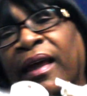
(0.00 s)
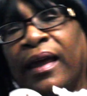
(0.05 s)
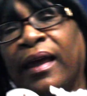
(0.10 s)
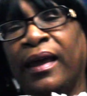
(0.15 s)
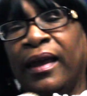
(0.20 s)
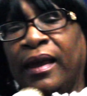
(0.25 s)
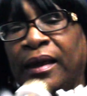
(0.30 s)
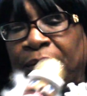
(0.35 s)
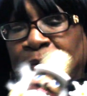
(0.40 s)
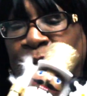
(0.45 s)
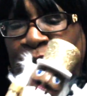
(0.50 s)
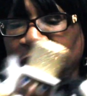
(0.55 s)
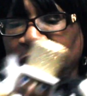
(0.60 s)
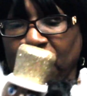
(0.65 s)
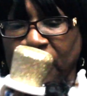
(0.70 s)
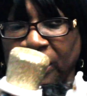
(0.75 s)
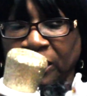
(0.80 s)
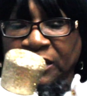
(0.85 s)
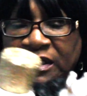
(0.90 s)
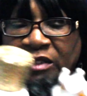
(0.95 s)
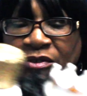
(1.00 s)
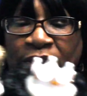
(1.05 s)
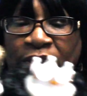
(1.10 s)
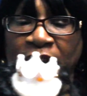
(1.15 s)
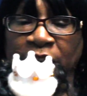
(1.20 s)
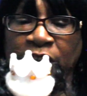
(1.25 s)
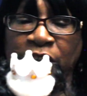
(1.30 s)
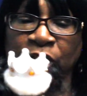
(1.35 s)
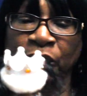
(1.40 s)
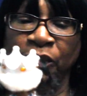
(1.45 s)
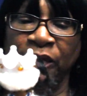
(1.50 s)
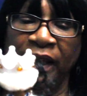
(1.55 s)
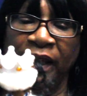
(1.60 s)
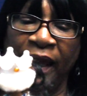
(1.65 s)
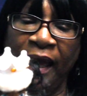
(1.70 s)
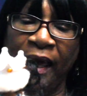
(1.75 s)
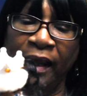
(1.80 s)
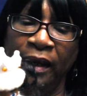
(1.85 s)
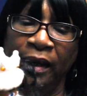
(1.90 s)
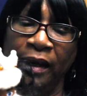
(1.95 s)
And I thought it was really cute. And they
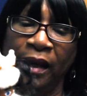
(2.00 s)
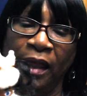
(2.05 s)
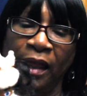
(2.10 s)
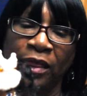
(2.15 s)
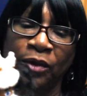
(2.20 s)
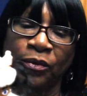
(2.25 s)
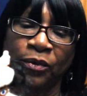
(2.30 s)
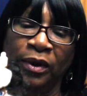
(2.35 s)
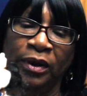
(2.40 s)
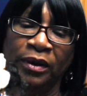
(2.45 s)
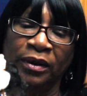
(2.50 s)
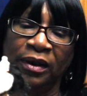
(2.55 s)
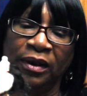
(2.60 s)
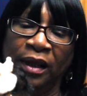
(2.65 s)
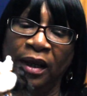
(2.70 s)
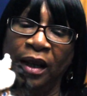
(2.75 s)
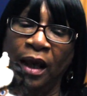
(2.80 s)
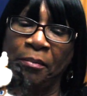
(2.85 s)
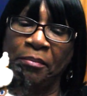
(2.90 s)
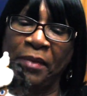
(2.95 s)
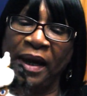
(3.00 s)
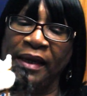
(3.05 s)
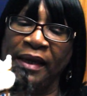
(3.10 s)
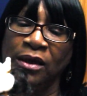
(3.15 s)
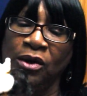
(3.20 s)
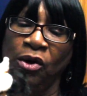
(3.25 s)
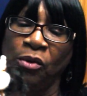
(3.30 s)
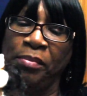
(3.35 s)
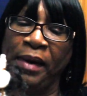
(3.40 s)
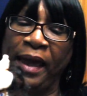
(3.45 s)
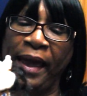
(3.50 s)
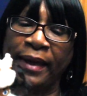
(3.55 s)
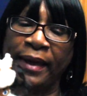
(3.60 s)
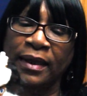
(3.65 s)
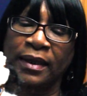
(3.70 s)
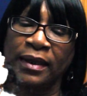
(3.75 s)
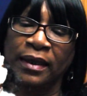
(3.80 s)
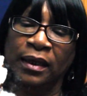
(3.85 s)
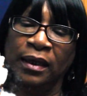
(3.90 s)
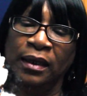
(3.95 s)
had another one that I might go back
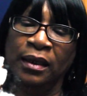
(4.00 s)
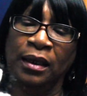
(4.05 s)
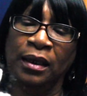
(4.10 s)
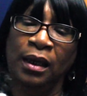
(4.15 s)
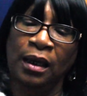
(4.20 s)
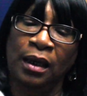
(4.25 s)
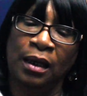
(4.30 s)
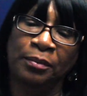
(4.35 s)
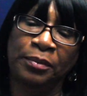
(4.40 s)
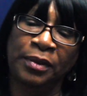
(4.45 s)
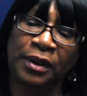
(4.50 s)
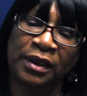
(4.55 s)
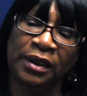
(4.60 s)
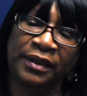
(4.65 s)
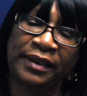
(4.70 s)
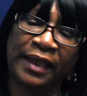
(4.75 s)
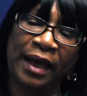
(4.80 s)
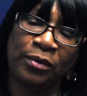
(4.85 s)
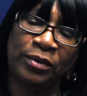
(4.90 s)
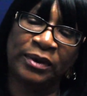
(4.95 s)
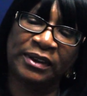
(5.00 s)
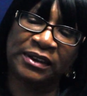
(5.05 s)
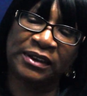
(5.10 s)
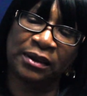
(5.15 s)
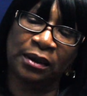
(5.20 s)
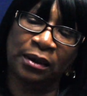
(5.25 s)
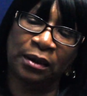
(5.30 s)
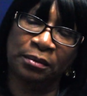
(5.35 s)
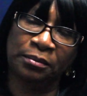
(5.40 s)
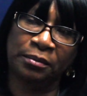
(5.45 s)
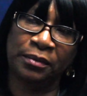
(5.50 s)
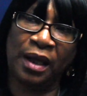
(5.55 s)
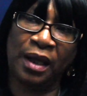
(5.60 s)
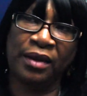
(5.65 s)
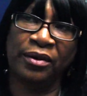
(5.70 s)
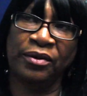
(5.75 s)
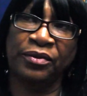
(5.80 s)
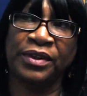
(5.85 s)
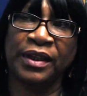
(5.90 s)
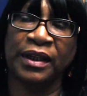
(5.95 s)
and get, but that was, I
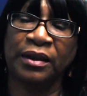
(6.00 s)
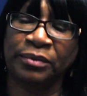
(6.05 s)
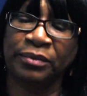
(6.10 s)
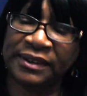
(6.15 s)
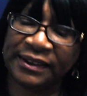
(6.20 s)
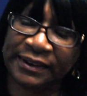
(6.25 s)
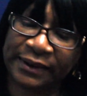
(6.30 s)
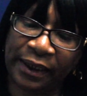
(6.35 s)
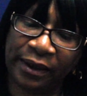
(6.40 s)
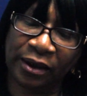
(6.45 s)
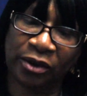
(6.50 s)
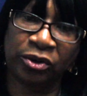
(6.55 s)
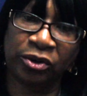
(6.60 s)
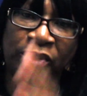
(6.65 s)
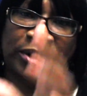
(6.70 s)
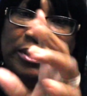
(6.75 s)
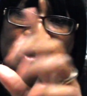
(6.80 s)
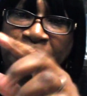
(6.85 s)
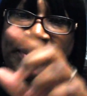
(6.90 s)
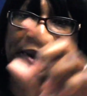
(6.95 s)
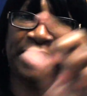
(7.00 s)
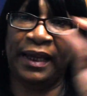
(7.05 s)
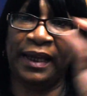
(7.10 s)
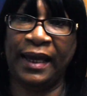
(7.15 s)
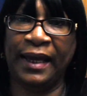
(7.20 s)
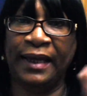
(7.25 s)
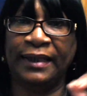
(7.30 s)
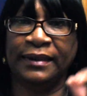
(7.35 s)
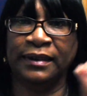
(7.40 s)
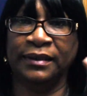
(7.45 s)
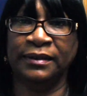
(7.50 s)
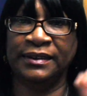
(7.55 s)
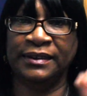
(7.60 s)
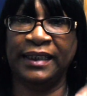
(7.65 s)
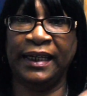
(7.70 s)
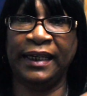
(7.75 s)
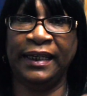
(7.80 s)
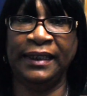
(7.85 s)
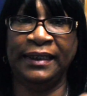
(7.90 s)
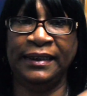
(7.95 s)
don't think it was Santa Claus, but it had the
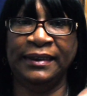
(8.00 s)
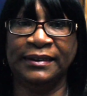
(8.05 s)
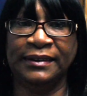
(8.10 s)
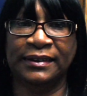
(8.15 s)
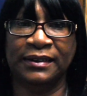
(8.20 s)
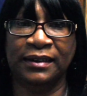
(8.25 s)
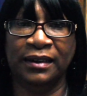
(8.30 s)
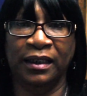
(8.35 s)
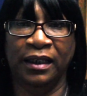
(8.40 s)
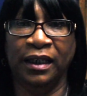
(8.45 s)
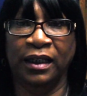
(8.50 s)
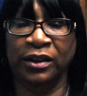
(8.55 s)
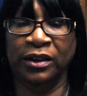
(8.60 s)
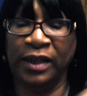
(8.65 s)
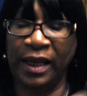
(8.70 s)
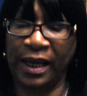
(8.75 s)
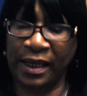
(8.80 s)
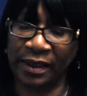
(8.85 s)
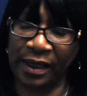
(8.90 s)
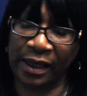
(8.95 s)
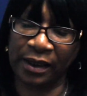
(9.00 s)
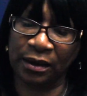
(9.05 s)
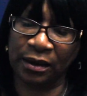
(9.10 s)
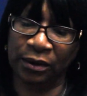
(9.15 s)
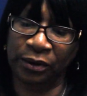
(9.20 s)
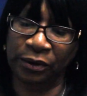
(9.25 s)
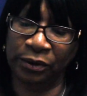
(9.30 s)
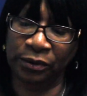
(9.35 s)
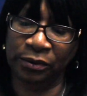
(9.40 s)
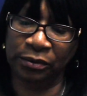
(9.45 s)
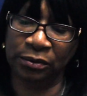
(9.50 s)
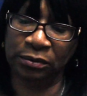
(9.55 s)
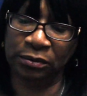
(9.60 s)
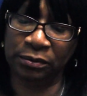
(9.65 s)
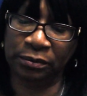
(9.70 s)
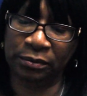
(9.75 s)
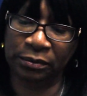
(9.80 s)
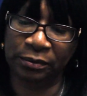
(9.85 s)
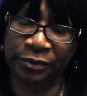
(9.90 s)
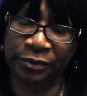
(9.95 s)
days. You had like a little
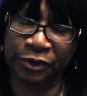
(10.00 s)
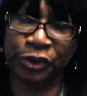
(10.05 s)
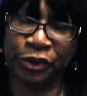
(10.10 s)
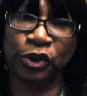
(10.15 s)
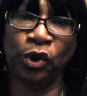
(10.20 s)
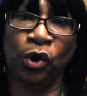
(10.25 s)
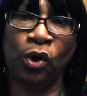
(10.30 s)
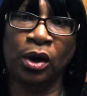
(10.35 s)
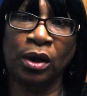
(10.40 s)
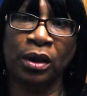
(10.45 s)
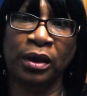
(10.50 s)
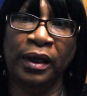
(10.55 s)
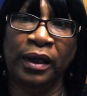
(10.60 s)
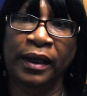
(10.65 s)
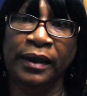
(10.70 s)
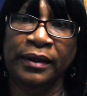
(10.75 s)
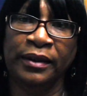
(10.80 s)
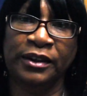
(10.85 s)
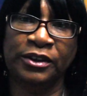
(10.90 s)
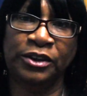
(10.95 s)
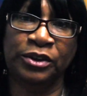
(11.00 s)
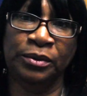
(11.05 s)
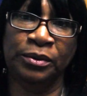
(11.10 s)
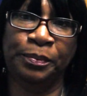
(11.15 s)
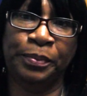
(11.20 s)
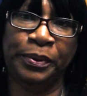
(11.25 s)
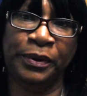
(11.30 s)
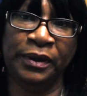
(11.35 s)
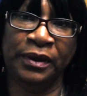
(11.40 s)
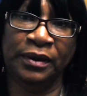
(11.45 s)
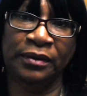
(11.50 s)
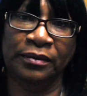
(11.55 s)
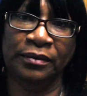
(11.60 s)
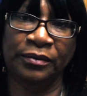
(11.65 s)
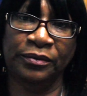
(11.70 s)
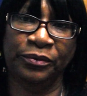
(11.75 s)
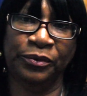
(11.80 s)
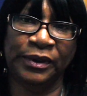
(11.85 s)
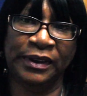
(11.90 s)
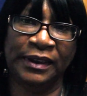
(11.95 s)
chalk that you put
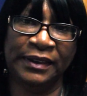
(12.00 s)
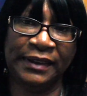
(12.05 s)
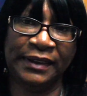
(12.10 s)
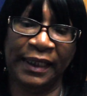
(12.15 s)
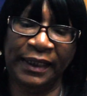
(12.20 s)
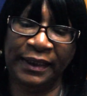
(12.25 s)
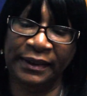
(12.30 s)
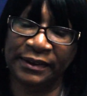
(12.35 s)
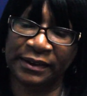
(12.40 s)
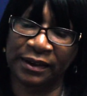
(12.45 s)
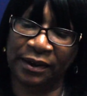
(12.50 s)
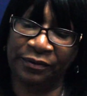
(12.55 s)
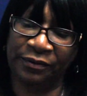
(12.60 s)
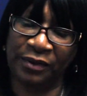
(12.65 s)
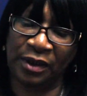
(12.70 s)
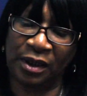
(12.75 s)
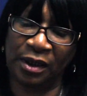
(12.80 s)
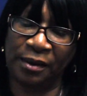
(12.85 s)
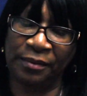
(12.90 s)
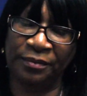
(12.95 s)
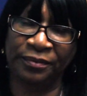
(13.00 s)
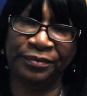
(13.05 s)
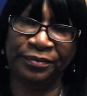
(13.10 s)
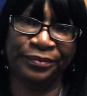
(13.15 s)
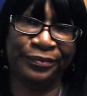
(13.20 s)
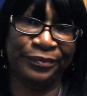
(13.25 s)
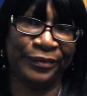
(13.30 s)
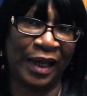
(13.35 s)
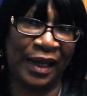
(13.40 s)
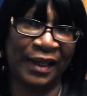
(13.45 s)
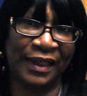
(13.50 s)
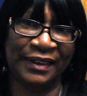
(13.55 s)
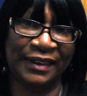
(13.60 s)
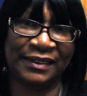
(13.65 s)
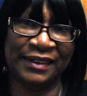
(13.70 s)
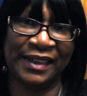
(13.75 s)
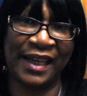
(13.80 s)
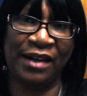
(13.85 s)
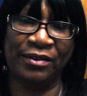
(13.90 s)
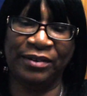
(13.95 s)
with the days of, I
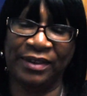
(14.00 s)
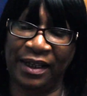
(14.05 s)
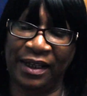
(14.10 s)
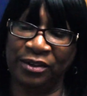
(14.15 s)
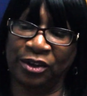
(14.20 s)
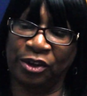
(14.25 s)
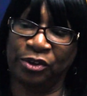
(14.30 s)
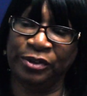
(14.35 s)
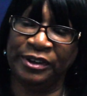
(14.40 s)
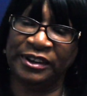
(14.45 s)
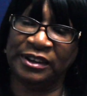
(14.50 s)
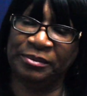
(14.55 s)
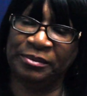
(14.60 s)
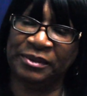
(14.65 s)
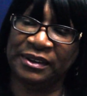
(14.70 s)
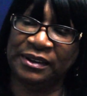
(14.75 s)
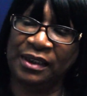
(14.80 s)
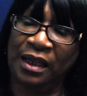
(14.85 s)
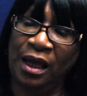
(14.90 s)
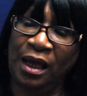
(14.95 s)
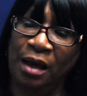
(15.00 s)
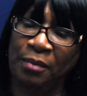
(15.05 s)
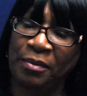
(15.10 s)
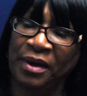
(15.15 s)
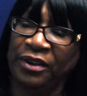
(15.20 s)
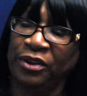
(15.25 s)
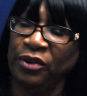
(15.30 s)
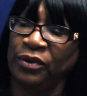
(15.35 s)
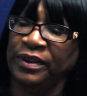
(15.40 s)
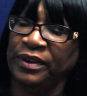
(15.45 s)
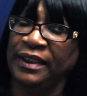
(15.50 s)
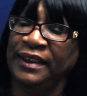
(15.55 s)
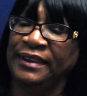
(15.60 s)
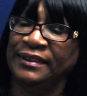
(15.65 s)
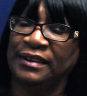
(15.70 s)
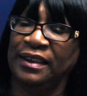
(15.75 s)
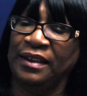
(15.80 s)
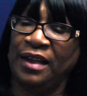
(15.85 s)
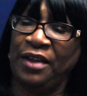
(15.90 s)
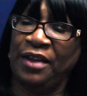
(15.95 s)
guess, countdown to Christmas. But
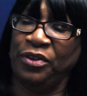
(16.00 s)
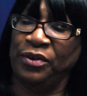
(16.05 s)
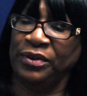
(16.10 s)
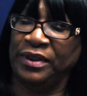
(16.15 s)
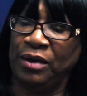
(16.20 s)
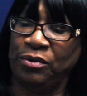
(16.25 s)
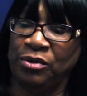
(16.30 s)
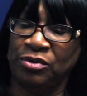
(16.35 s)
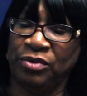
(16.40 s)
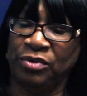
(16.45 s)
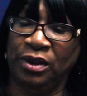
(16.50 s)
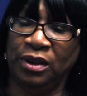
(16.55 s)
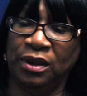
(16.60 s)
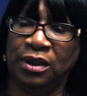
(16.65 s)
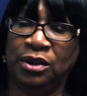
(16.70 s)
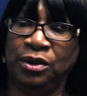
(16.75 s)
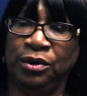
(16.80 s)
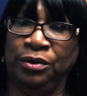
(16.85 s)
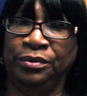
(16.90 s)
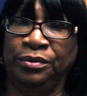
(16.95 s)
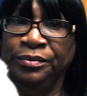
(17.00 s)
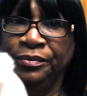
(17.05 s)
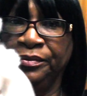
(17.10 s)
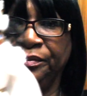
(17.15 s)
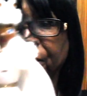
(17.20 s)
I thought they were really cute.